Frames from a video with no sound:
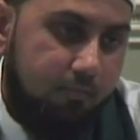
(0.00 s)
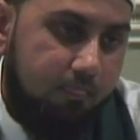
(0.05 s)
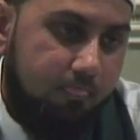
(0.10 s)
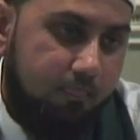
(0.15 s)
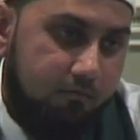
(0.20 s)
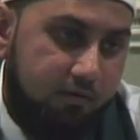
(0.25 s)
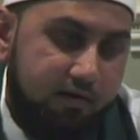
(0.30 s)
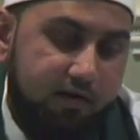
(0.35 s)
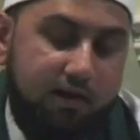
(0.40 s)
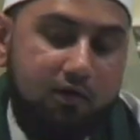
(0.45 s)

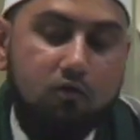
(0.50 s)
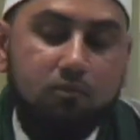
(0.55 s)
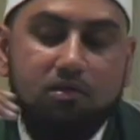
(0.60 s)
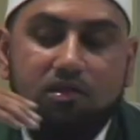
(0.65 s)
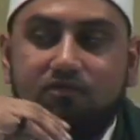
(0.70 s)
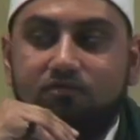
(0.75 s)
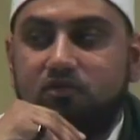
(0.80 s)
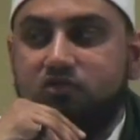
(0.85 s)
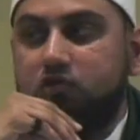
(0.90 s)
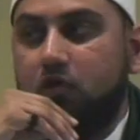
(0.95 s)
right? I don't
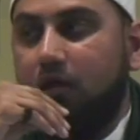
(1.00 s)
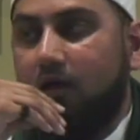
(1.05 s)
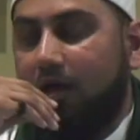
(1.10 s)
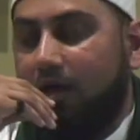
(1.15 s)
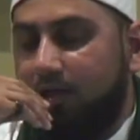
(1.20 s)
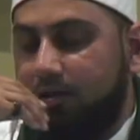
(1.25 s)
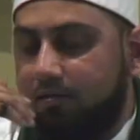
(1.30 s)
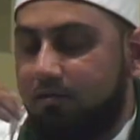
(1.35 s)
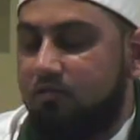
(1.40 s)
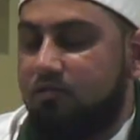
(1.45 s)
believe in salah,
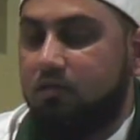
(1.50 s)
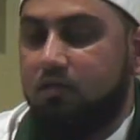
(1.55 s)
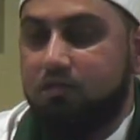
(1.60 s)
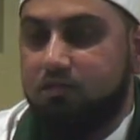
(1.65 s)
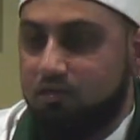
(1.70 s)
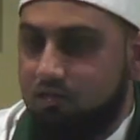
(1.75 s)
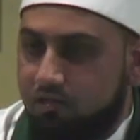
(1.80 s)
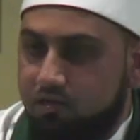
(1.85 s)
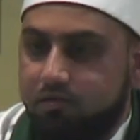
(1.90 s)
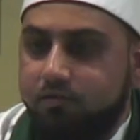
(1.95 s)
and it's
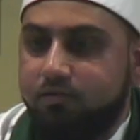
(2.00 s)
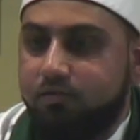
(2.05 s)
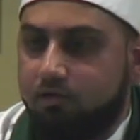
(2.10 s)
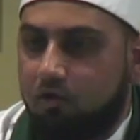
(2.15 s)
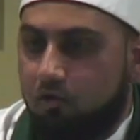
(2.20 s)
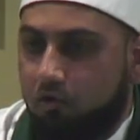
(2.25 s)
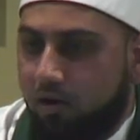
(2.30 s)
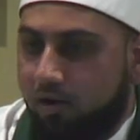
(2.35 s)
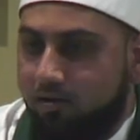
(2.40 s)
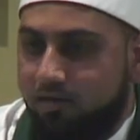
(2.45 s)
clearly there in the
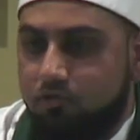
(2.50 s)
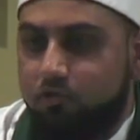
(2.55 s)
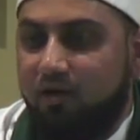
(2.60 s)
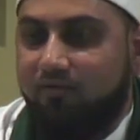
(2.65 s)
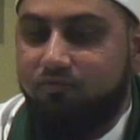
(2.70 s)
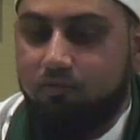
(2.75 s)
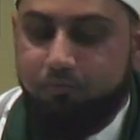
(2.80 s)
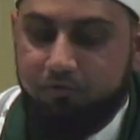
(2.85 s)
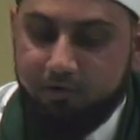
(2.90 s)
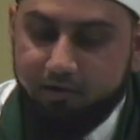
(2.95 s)
Quran that you
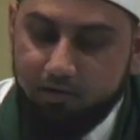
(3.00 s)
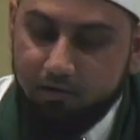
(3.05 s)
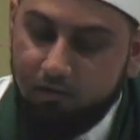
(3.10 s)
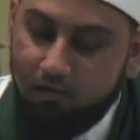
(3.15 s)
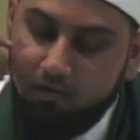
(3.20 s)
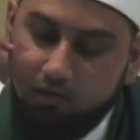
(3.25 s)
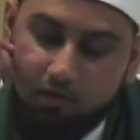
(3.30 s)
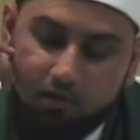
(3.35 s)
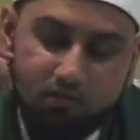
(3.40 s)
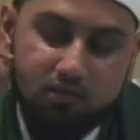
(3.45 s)
have to pray,
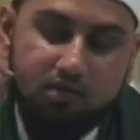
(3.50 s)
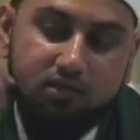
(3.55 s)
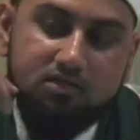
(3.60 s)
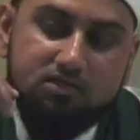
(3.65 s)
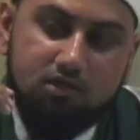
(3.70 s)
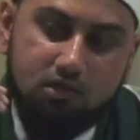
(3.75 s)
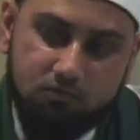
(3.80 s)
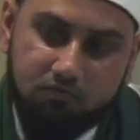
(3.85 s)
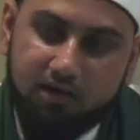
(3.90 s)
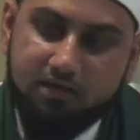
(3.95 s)
then
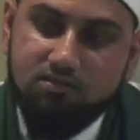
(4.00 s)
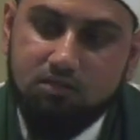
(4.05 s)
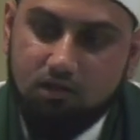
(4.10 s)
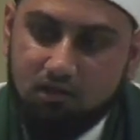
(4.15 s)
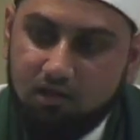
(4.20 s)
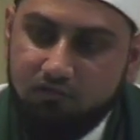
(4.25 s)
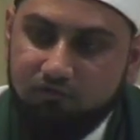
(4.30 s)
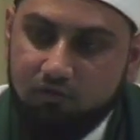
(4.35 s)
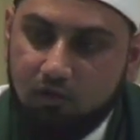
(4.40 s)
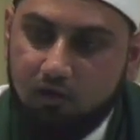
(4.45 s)
this can rise to the
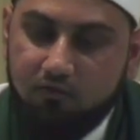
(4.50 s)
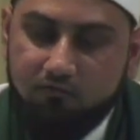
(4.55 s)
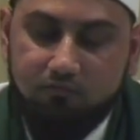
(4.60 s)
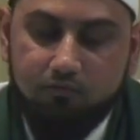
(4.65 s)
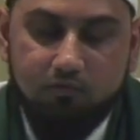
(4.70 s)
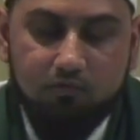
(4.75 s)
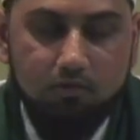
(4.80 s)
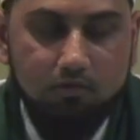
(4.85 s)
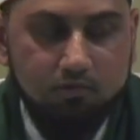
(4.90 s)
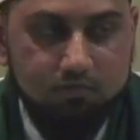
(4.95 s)
level of
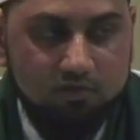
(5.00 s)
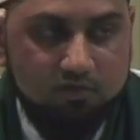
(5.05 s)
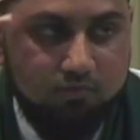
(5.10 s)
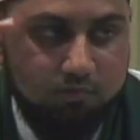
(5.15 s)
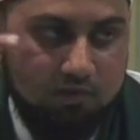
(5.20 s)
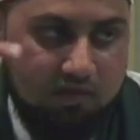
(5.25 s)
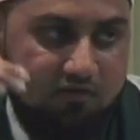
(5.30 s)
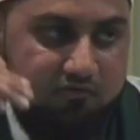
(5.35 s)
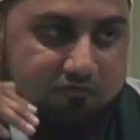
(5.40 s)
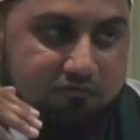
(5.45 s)

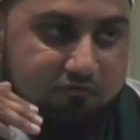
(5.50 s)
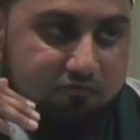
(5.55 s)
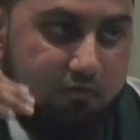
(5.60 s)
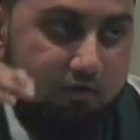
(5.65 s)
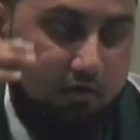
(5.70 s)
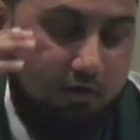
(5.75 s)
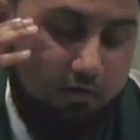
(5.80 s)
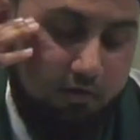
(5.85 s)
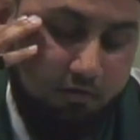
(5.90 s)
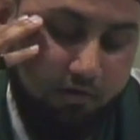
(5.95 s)
disbelief,
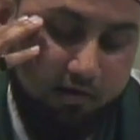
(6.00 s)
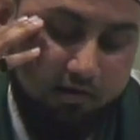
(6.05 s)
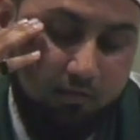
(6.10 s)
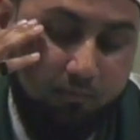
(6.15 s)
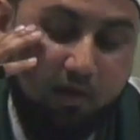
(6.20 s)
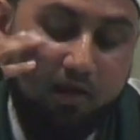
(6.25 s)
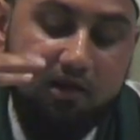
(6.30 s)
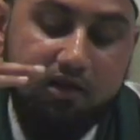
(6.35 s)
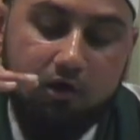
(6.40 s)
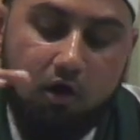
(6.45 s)
all right?
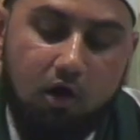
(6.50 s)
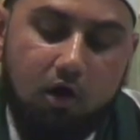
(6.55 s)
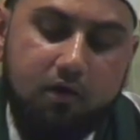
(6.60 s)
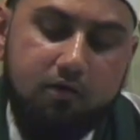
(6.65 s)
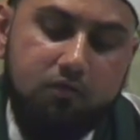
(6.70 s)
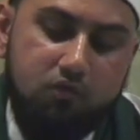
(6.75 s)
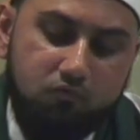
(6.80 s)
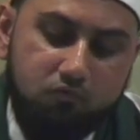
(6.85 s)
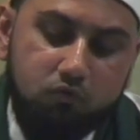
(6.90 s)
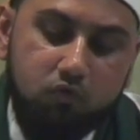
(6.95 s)
Depending
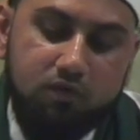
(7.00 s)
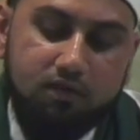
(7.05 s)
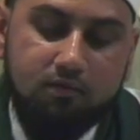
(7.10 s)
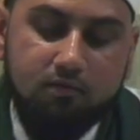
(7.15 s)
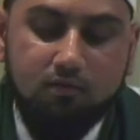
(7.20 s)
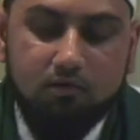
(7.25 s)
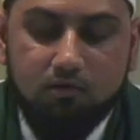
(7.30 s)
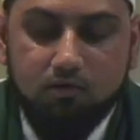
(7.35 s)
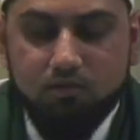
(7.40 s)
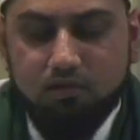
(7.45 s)
on the
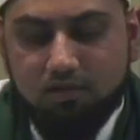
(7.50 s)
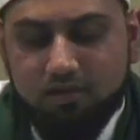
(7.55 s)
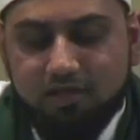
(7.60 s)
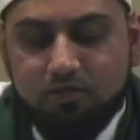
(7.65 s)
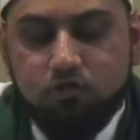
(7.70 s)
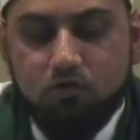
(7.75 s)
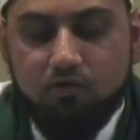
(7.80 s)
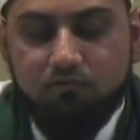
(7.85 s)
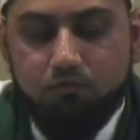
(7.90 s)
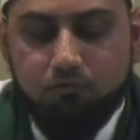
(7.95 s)
ruling or the nature of the